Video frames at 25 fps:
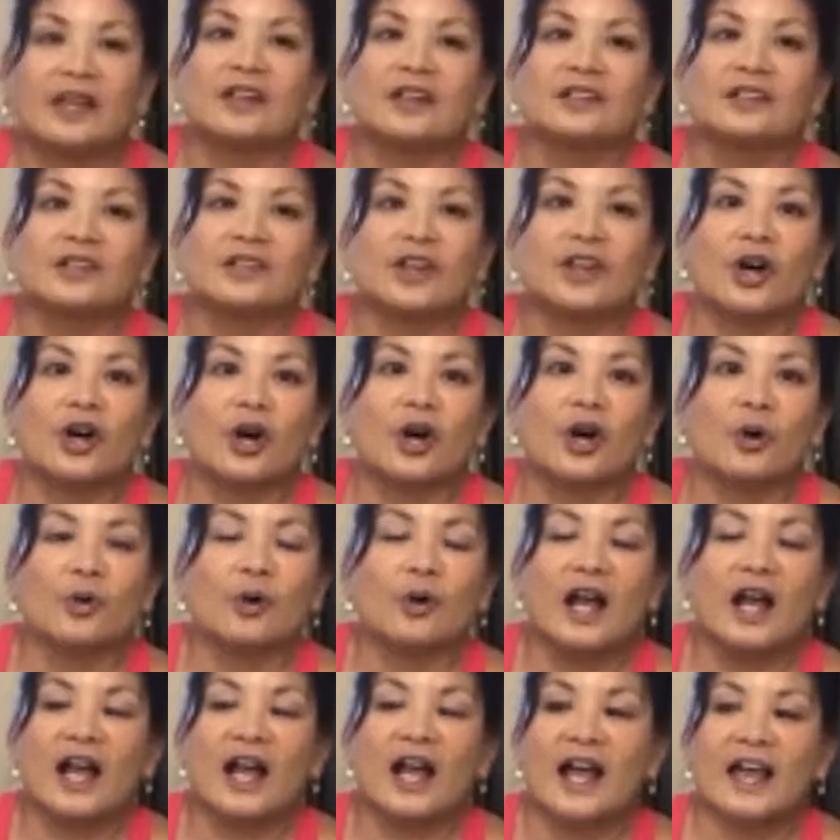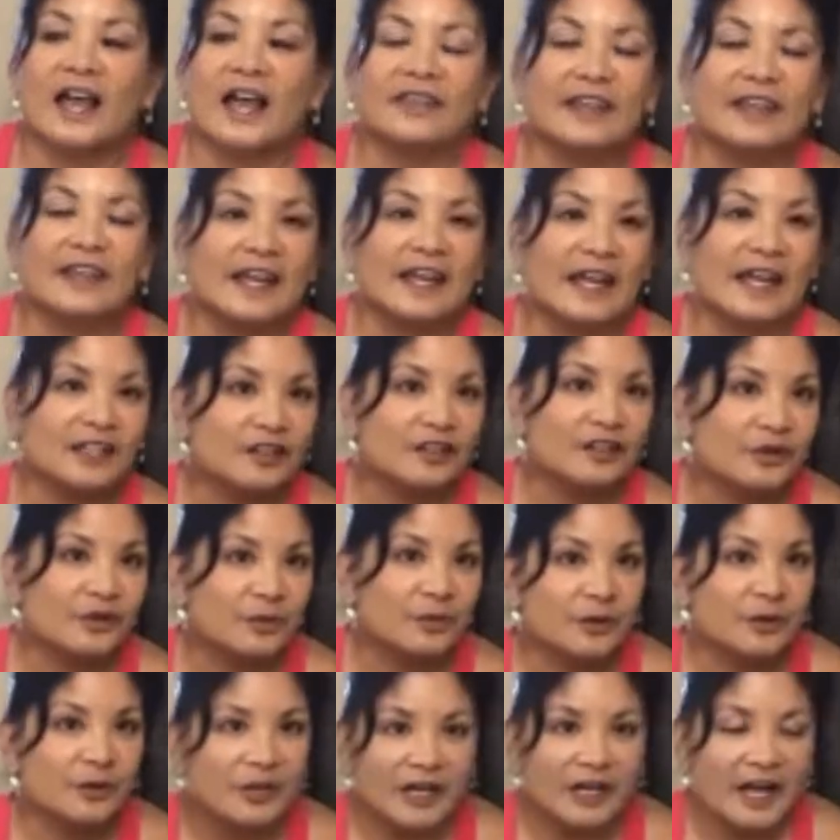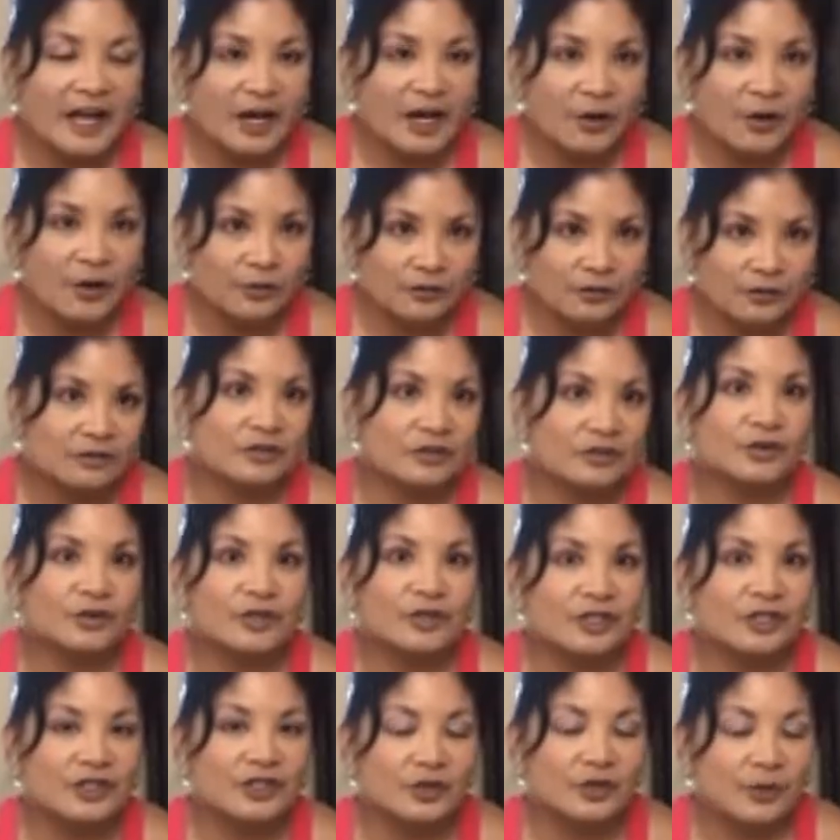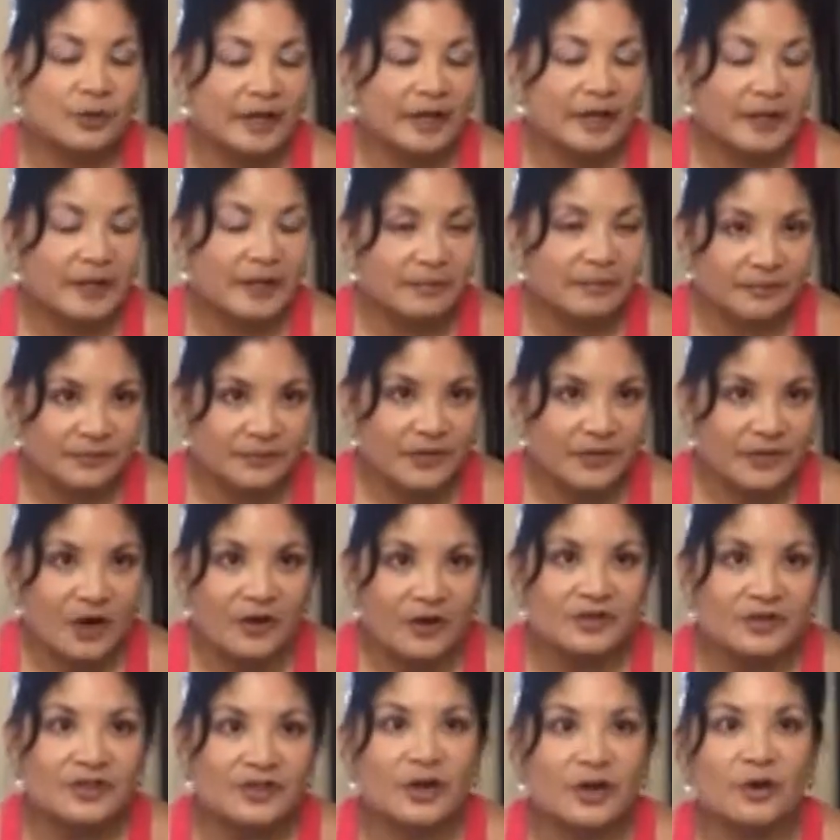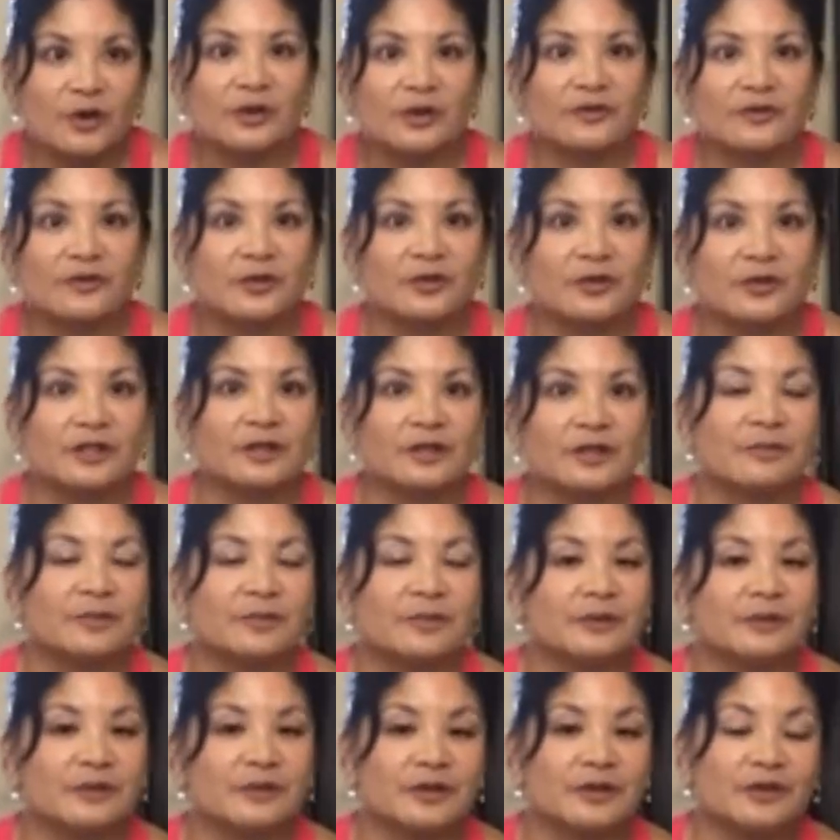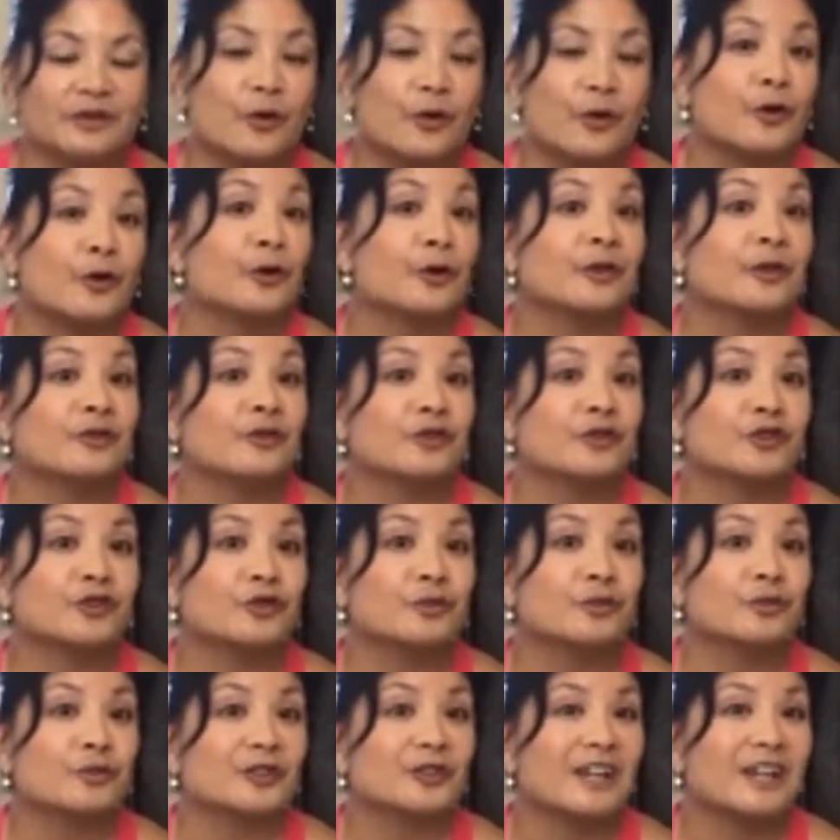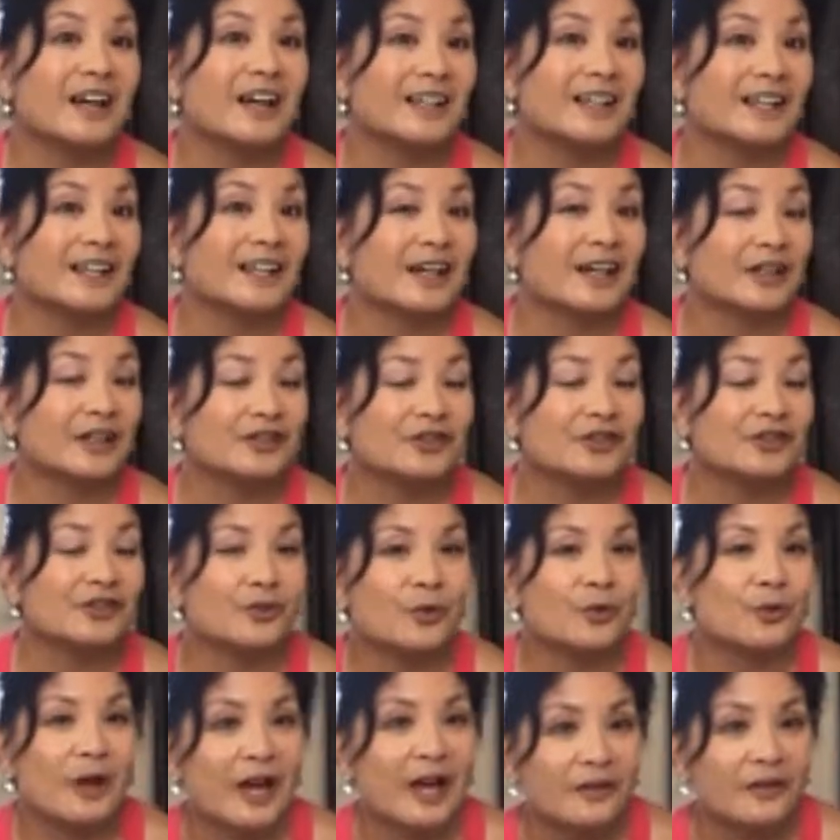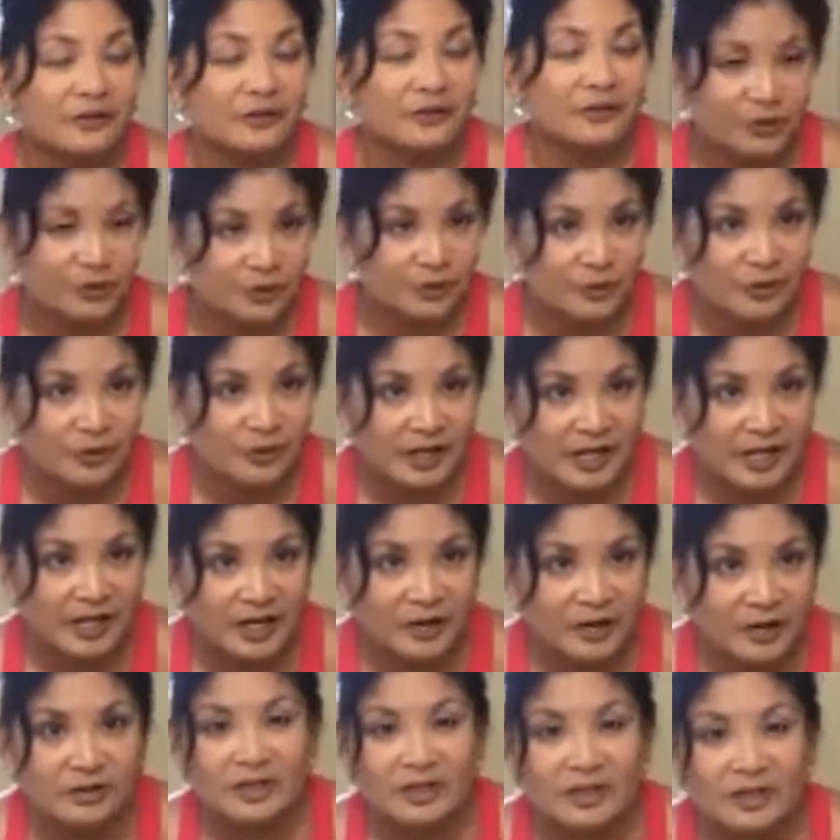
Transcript: So at the end of the workout, you can do it also if you're super tight and sore after a workout.